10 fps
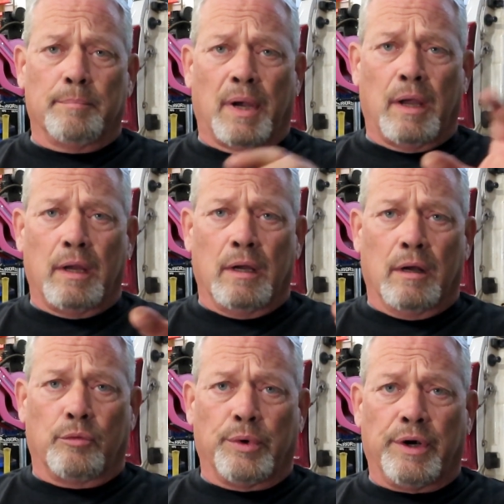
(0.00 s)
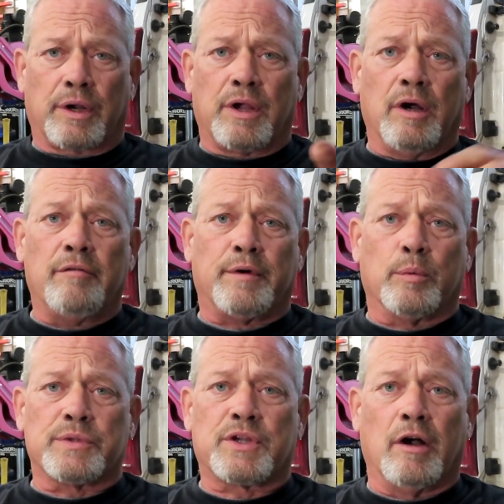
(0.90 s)
rear
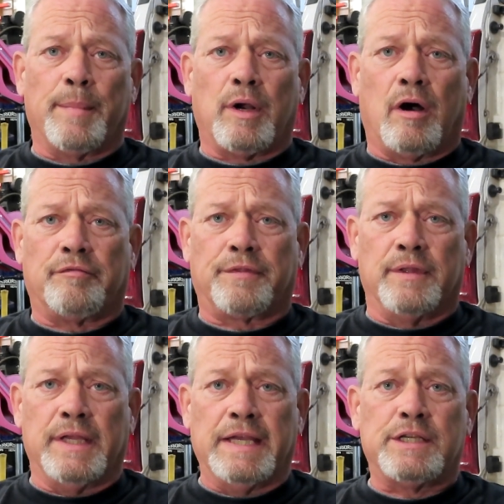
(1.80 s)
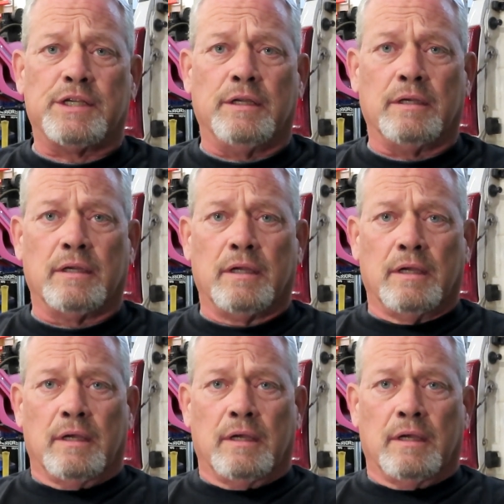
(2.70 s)
cover was coming off the engine,